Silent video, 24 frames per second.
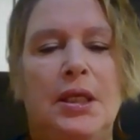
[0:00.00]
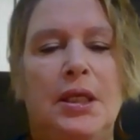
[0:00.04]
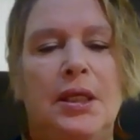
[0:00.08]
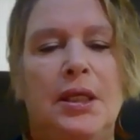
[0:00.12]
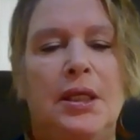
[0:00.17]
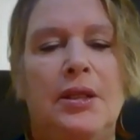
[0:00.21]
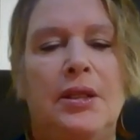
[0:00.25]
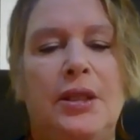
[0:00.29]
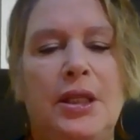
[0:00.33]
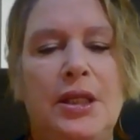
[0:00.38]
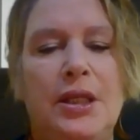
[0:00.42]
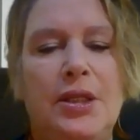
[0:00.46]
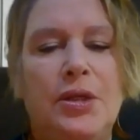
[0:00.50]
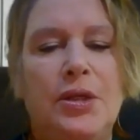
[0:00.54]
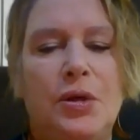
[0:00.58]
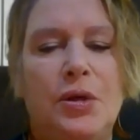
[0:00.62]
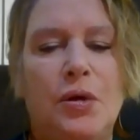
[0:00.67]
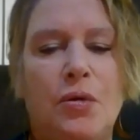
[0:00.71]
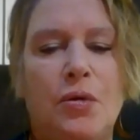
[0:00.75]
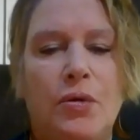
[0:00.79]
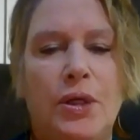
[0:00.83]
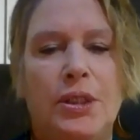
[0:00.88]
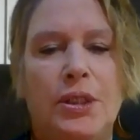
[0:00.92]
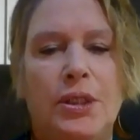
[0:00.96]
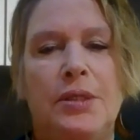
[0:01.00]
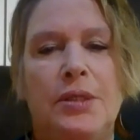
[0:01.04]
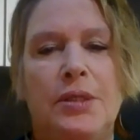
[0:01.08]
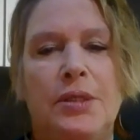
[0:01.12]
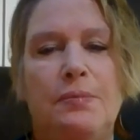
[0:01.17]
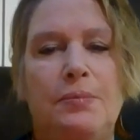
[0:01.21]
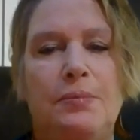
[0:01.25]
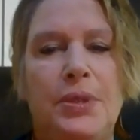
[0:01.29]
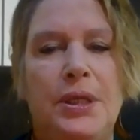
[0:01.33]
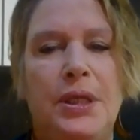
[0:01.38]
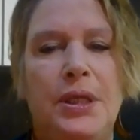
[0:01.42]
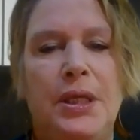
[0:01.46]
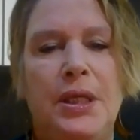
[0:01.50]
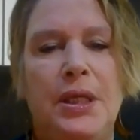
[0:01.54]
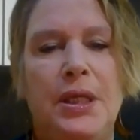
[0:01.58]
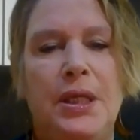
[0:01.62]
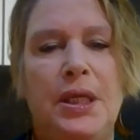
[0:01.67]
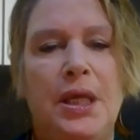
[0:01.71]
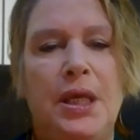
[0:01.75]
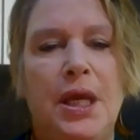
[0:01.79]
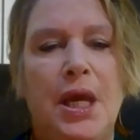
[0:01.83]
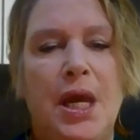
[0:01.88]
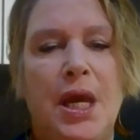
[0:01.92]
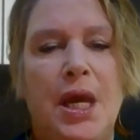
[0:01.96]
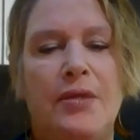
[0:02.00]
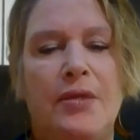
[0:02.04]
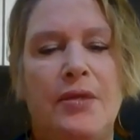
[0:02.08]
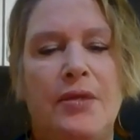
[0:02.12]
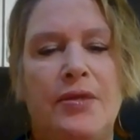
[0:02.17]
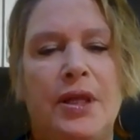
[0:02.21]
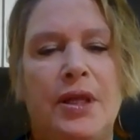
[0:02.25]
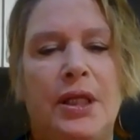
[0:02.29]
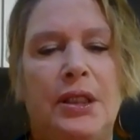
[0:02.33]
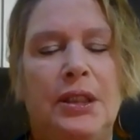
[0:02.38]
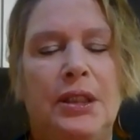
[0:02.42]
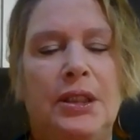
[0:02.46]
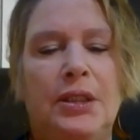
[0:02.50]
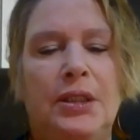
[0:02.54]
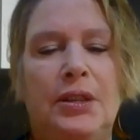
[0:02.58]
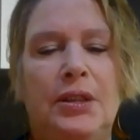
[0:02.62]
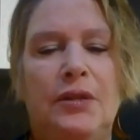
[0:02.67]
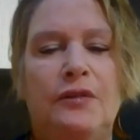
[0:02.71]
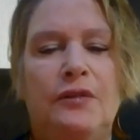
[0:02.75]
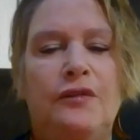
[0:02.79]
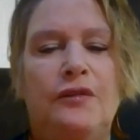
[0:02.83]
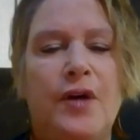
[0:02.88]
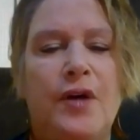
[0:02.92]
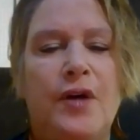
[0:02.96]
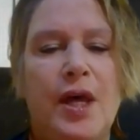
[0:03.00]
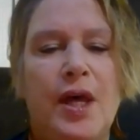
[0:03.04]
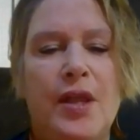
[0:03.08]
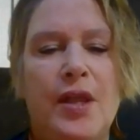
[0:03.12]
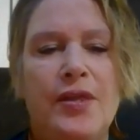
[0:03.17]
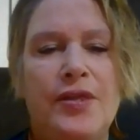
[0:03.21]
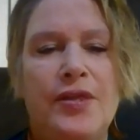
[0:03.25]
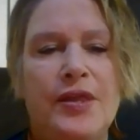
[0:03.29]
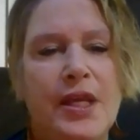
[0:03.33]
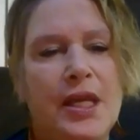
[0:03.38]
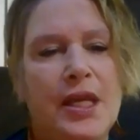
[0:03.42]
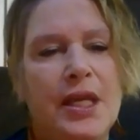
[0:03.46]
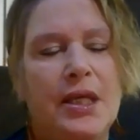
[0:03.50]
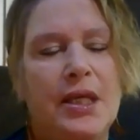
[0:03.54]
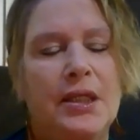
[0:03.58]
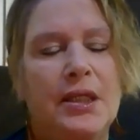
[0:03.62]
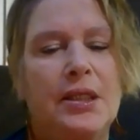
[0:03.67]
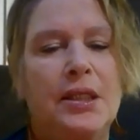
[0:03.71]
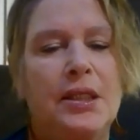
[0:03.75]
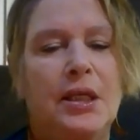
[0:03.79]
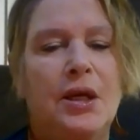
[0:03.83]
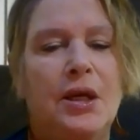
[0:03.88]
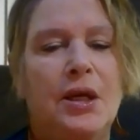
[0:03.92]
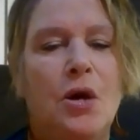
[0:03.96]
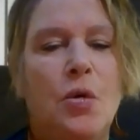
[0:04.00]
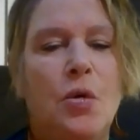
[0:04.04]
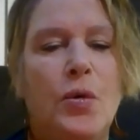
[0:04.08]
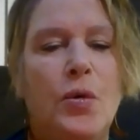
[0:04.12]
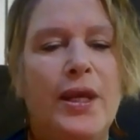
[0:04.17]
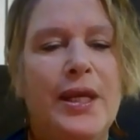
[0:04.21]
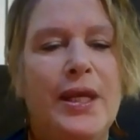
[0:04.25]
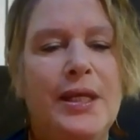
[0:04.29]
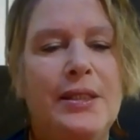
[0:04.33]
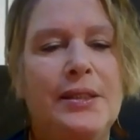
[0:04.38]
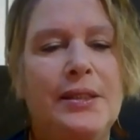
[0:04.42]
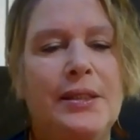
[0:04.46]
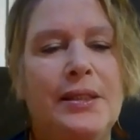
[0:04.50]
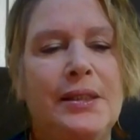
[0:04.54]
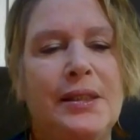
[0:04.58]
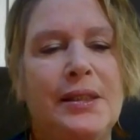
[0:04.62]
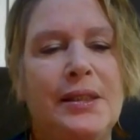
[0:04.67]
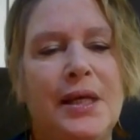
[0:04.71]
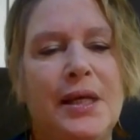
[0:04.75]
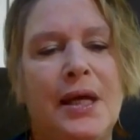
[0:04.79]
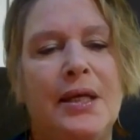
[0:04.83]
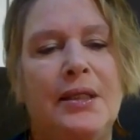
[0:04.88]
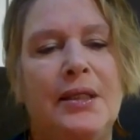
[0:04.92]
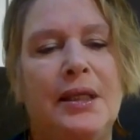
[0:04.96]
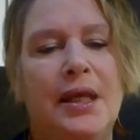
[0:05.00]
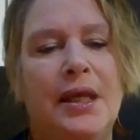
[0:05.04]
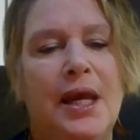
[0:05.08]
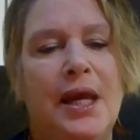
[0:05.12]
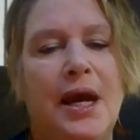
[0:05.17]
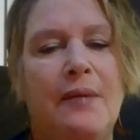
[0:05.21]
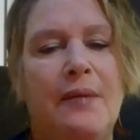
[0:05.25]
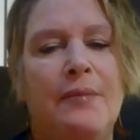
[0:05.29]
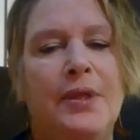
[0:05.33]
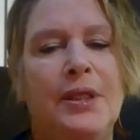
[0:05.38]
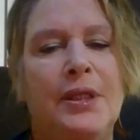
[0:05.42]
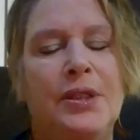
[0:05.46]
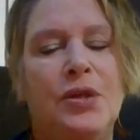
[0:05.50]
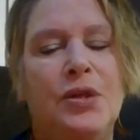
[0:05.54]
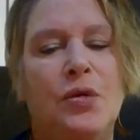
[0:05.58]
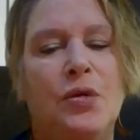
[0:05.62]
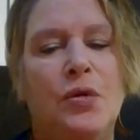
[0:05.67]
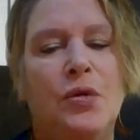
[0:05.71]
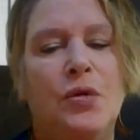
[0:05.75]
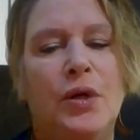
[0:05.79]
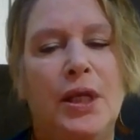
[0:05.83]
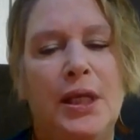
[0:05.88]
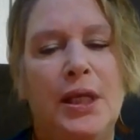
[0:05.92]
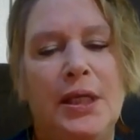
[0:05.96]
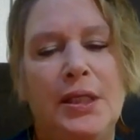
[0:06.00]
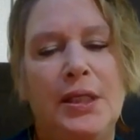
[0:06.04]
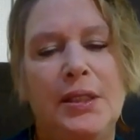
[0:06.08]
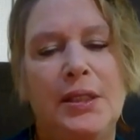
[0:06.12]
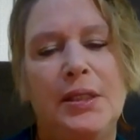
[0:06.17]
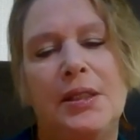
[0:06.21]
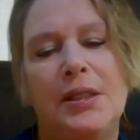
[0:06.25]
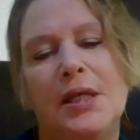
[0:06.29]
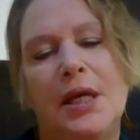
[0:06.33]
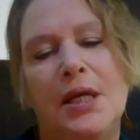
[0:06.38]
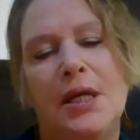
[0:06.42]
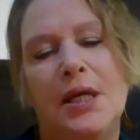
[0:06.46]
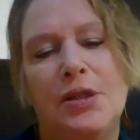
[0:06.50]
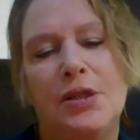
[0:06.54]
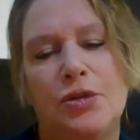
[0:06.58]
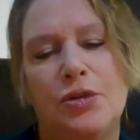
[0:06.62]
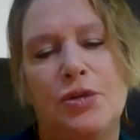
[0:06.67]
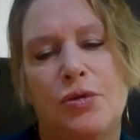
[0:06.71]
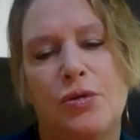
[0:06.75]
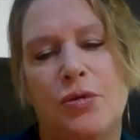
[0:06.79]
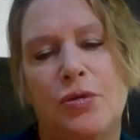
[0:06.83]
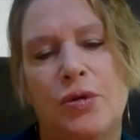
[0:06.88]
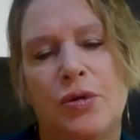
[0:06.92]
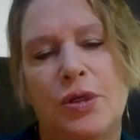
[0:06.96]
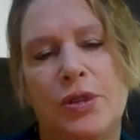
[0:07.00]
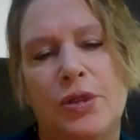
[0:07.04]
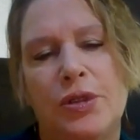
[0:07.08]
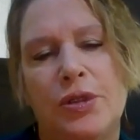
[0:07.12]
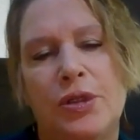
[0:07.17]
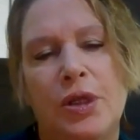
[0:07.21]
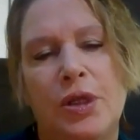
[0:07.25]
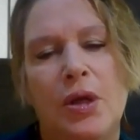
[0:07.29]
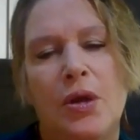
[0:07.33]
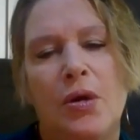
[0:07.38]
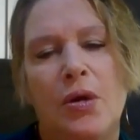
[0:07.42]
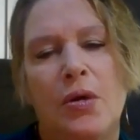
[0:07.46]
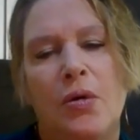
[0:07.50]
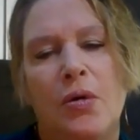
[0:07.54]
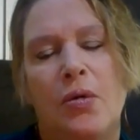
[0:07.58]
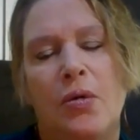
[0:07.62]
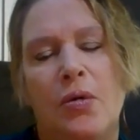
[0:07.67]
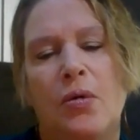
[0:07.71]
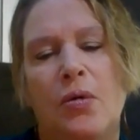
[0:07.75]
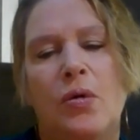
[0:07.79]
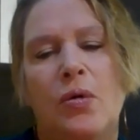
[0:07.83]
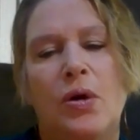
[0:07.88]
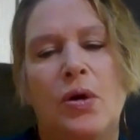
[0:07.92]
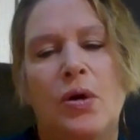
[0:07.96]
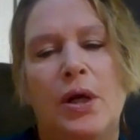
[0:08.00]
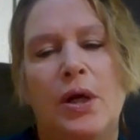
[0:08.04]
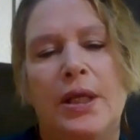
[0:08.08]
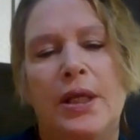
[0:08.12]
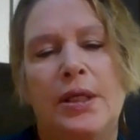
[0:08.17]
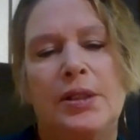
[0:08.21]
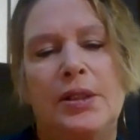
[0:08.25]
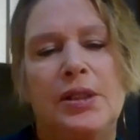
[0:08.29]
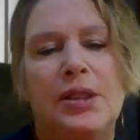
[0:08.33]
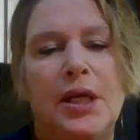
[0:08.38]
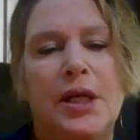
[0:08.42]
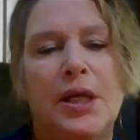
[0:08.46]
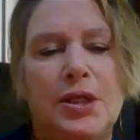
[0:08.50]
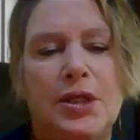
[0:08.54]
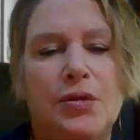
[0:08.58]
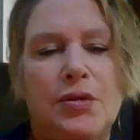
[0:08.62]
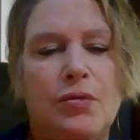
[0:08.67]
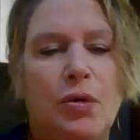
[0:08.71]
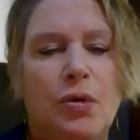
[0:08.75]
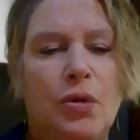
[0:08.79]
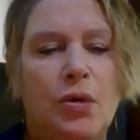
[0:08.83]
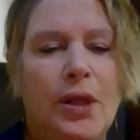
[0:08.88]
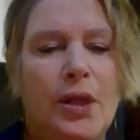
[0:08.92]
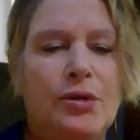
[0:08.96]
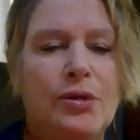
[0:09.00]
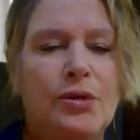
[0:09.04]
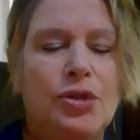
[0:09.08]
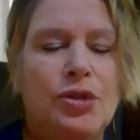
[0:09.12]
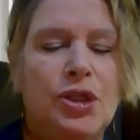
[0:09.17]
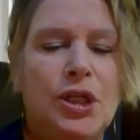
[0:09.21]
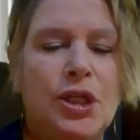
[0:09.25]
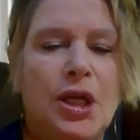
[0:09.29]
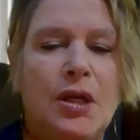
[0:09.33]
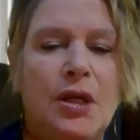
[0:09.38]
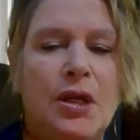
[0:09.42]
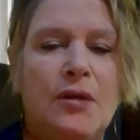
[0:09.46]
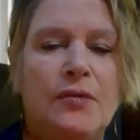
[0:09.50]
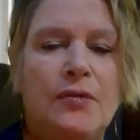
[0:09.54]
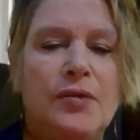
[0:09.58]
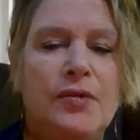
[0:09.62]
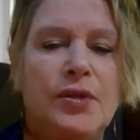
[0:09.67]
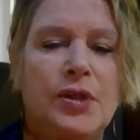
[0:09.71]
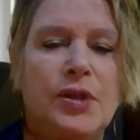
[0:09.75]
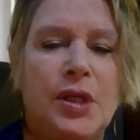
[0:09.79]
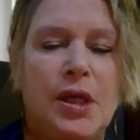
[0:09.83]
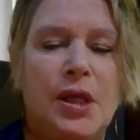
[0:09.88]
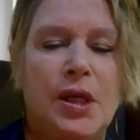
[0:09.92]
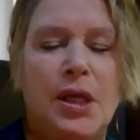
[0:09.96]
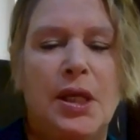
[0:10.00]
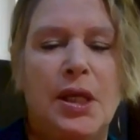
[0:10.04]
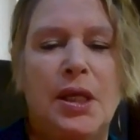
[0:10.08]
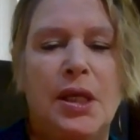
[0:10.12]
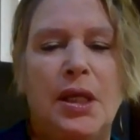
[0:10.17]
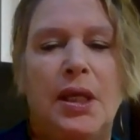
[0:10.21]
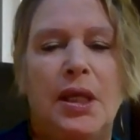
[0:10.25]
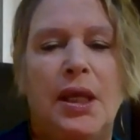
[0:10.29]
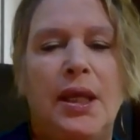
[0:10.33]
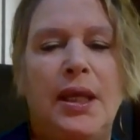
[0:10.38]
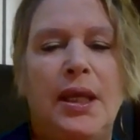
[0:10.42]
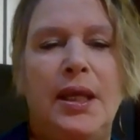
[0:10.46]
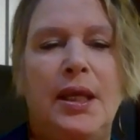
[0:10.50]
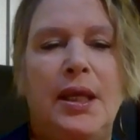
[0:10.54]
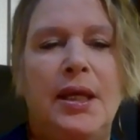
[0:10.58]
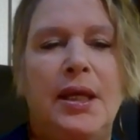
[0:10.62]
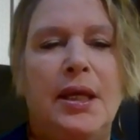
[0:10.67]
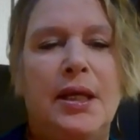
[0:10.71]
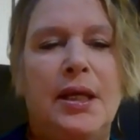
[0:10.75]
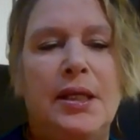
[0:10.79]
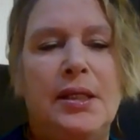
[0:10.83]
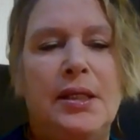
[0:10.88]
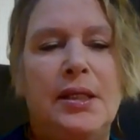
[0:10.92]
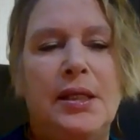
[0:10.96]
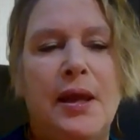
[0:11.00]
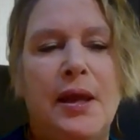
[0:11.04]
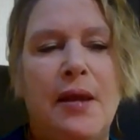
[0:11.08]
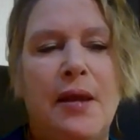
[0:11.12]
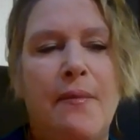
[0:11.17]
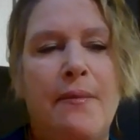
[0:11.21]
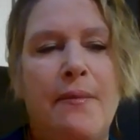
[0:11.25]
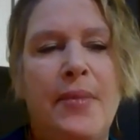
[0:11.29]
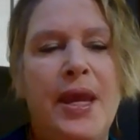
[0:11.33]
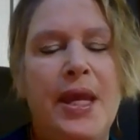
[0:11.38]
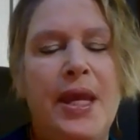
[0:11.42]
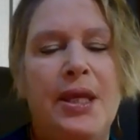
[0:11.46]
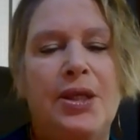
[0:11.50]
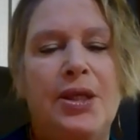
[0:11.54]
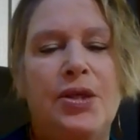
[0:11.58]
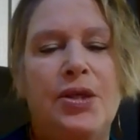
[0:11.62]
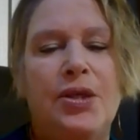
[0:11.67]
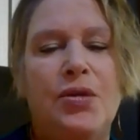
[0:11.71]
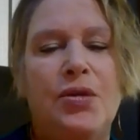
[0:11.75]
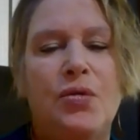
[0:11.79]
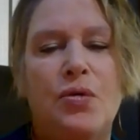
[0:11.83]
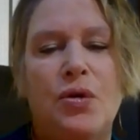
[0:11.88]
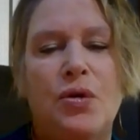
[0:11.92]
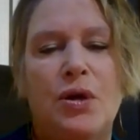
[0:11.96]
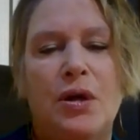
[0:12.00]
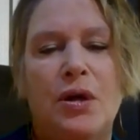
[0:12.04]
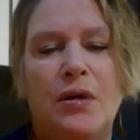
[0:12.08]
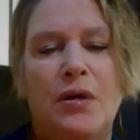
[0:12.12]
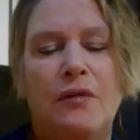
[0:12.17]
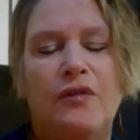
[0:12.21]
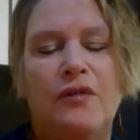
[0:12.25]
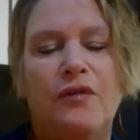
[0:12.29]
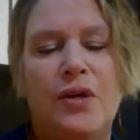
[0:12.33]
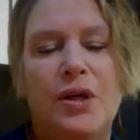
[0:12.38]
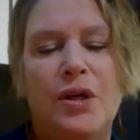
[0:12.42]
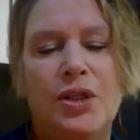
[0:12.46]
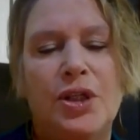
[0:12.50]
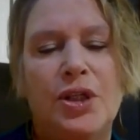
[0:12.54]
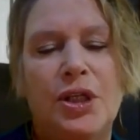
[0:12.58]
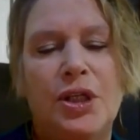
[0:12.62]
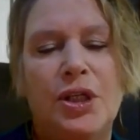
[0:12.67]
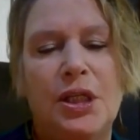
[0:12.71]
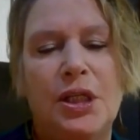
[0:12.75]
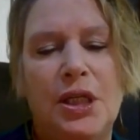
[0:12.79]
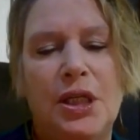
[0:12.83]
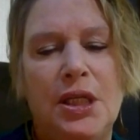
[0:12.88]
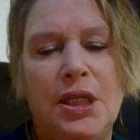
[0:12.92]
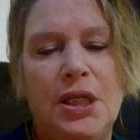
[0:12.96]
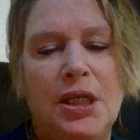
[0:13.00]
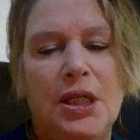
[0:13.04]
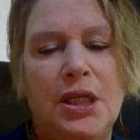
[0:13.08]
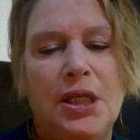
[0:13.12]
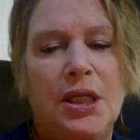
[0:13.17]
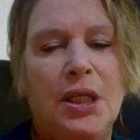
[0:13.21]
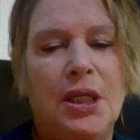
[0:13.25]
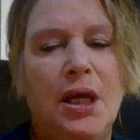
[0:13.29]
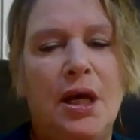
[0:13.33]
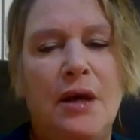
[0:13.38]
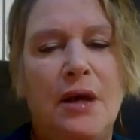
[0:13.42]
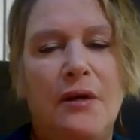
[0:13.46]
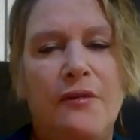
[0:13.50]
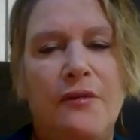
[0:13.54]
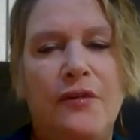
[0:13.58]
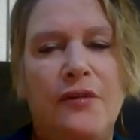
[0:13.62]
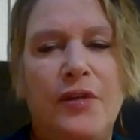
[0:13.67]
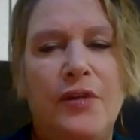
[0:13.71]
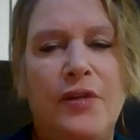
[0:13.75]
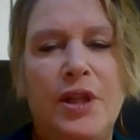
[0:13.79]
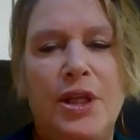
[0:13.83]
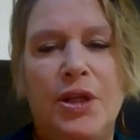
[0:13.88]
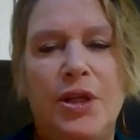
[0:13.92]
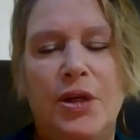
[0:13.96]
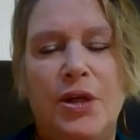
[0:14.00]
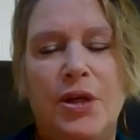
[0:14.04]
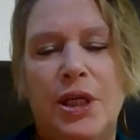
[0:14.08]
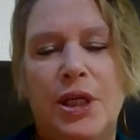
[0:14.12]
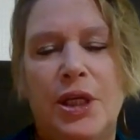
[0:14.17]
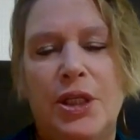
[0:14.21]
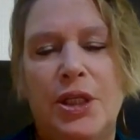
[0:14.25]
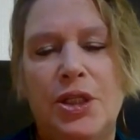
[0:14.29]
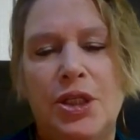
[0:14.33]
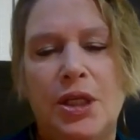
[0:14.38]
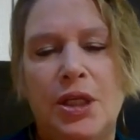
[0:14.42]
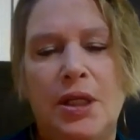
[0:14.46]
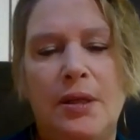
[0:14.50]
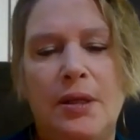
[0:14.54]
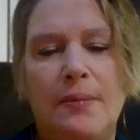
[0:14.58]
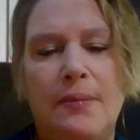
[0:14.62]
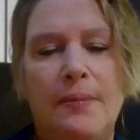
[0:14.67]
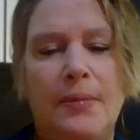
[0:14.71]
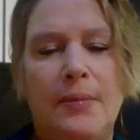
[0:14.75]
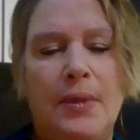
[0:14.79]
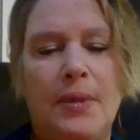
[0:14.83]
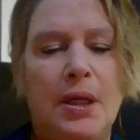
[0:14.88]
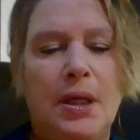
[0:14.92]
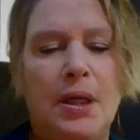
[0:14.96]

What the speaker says: Now, these are going to be the little fun things that go inside the cabinets or inside your drawers or inside your rollout shelves and make your functioning of your kitchen